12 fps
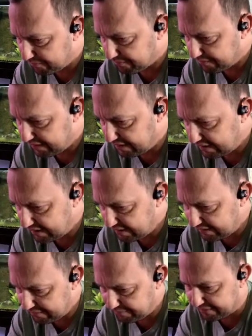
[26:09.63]

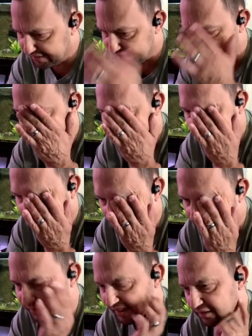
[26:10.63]
And this, of
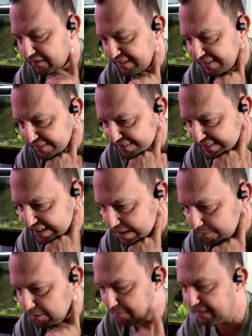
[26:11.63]
course, I don't need this
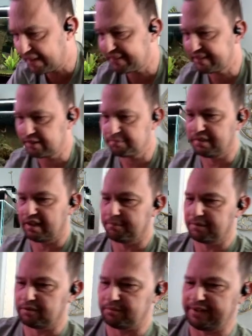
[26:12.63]
camera back there, but I'm
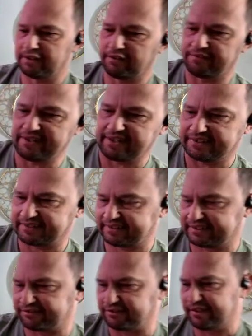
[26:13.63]
going to wait on that
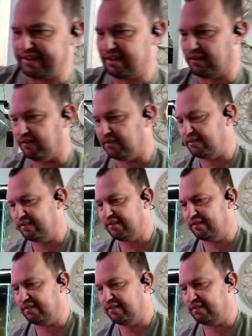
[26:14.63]
for now.